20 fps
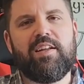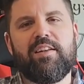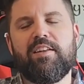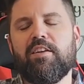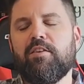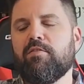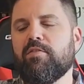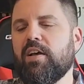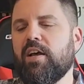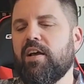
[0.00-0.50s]

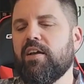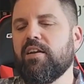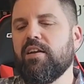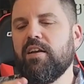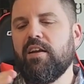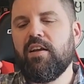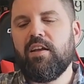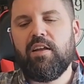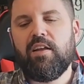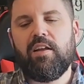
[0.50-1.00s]
You've got
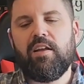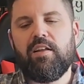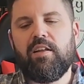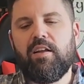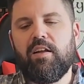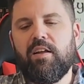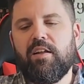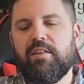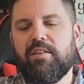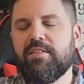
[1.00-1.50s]

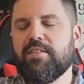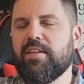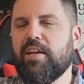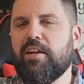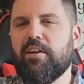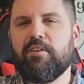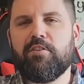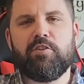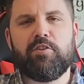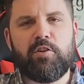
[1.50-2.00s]
this
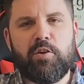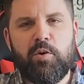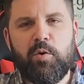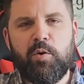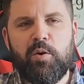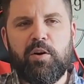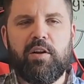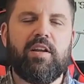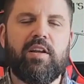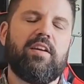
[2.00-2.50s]
character,
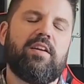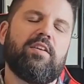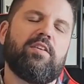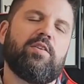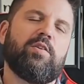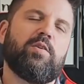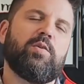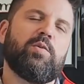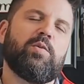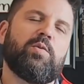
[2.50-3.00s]
Cork,
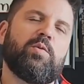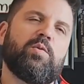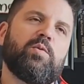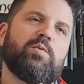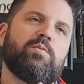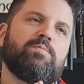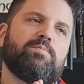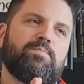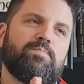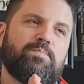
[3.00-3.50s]

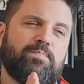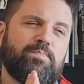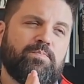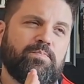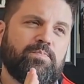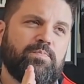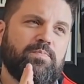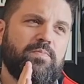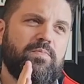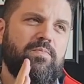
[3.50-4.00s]
who
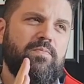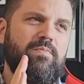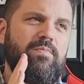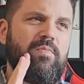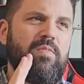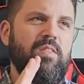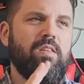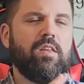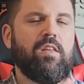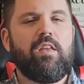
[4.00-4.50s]

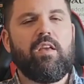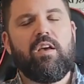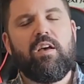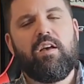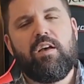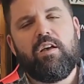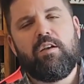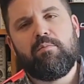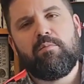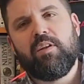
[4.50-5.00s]

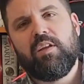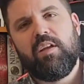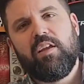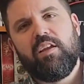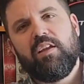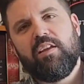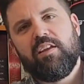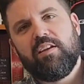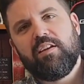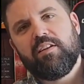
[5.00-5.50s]

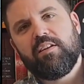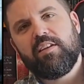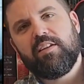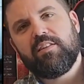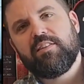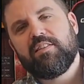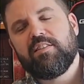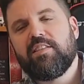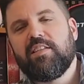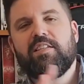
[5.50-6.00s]

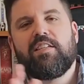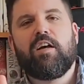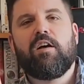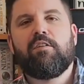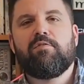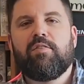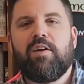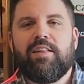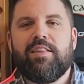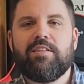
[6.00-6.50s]
gets sent
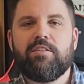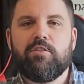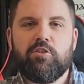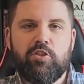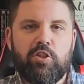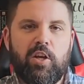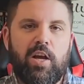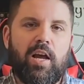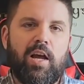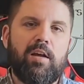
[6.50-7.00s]
off on this
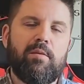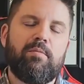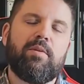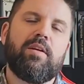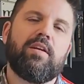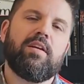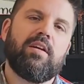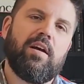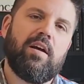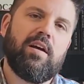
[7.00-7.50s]
job,
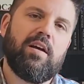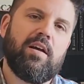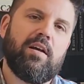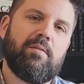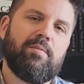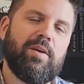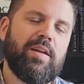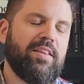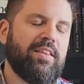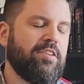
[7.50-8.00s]

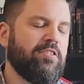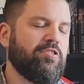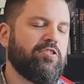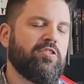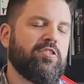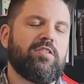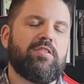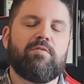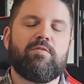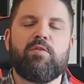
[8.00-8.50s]
and there's
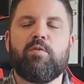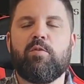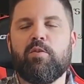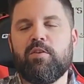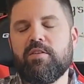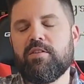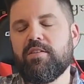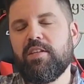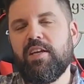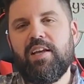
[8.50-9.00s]
just, of
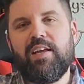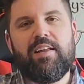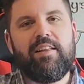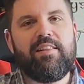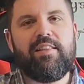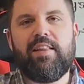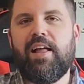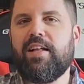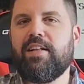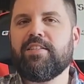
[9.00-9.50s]
course,
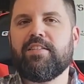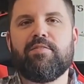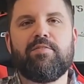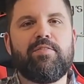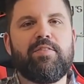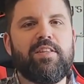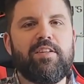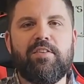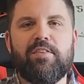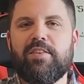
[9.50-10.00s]
lots of
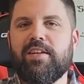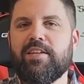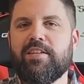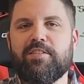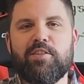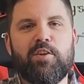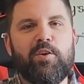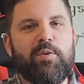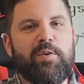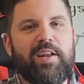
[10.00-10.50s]
little things
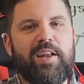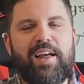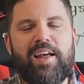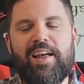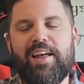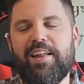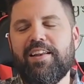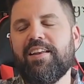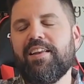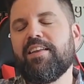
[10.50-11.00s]
going
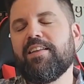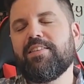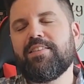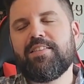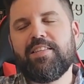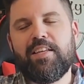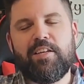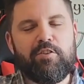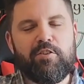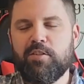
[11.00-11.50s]
on,
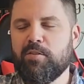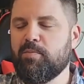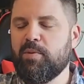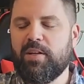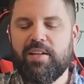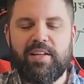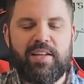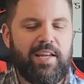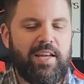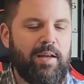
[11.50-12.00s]
secrets
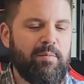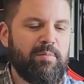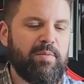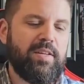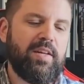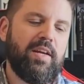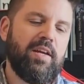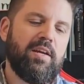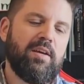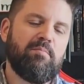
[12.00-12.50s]
being kept,
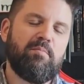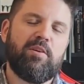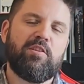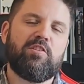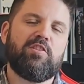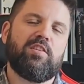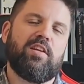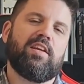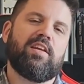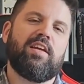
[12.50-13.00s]

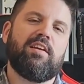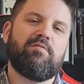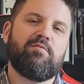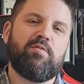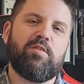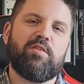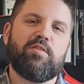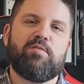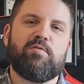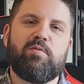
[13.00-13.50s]
much like
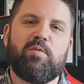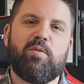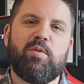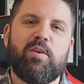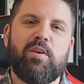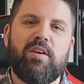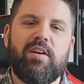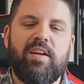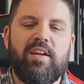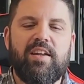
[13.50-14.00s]
Envoys of
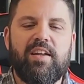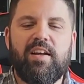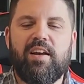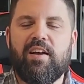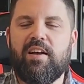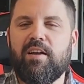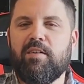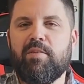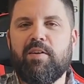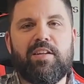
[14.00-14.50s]
War,
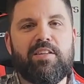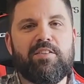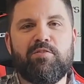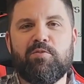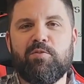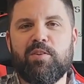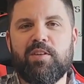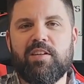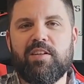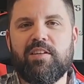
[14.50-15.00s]
and it's
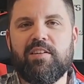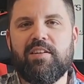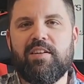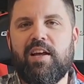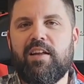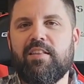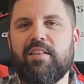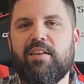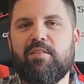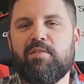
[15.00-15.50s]
really good.
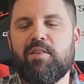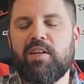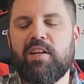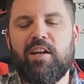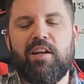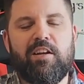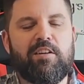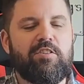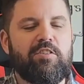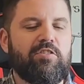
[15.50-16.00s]
I love the
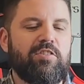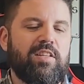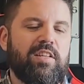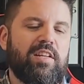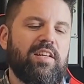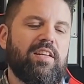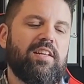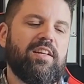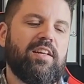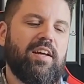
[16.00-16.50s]
characters in
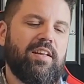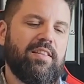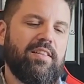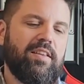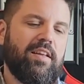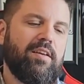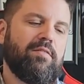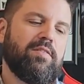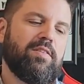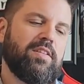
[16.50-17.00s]
it. I
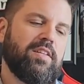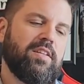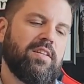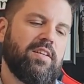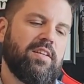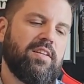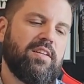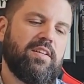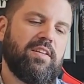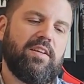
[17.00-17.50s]

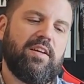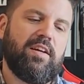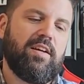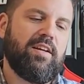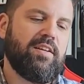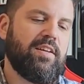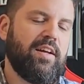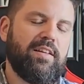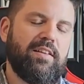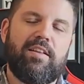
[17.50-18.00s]

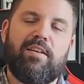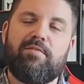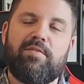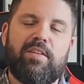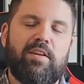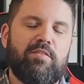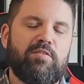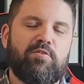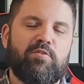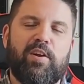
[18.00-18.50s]
love
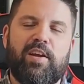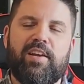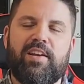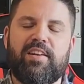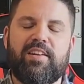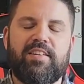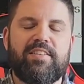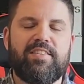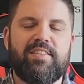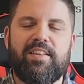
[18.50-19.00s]
Dave's writing.
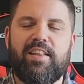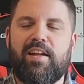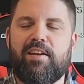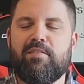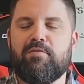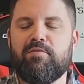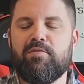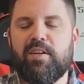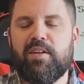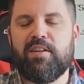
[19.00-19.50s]
It's a lot of
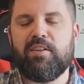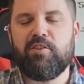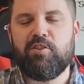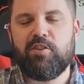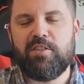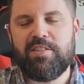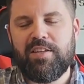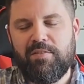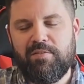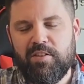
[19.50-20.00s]
fun. You
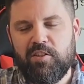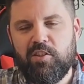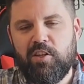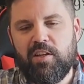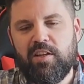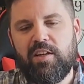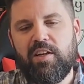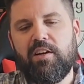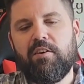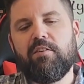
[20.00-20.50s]
should definitely check
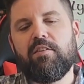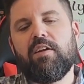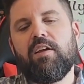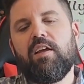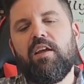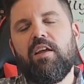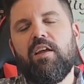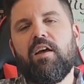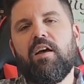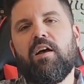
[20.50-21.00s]
it out.
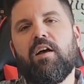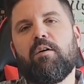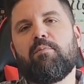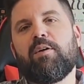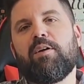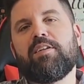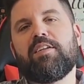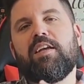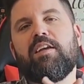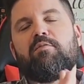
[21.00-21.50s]

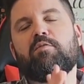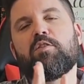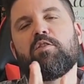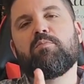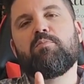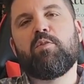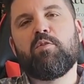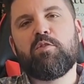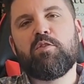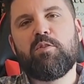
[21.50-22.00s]
Dave was
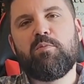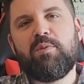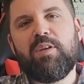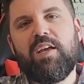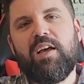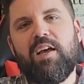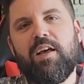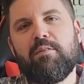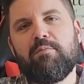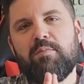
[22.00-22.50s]
supposed to be
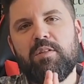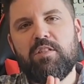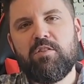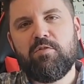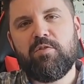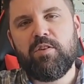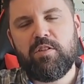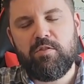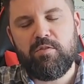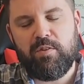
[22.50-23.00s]
on Beast
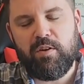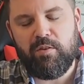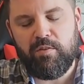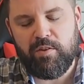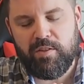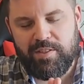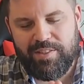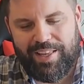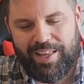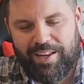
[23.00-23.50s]
Friends Forever
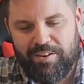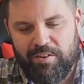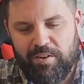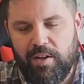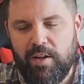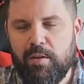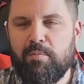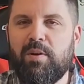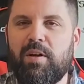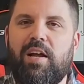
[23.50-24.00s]

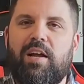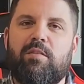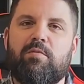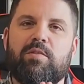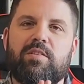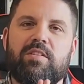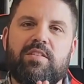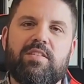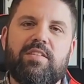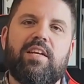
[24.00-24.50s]
Saturday, but I
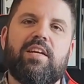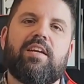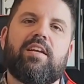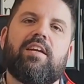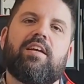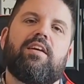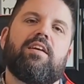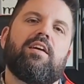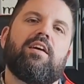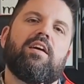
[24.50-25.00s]
was
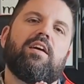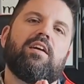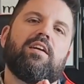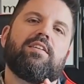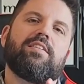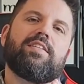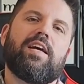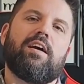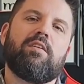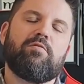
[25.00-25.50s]
sick,
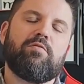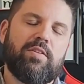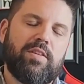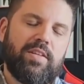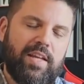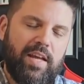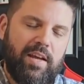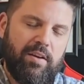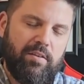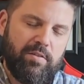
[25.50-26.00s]
down for the
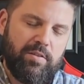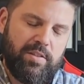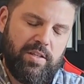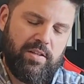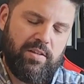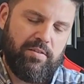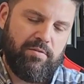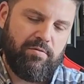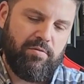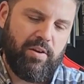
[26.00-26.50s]
count
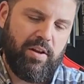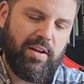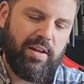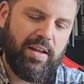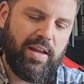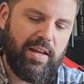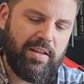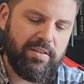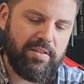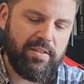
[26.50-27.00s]
Friday
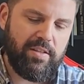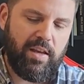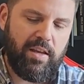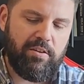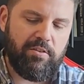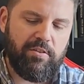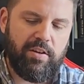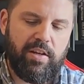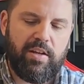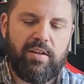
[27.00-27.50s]
and
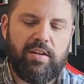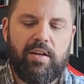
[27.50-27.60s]
Saturday.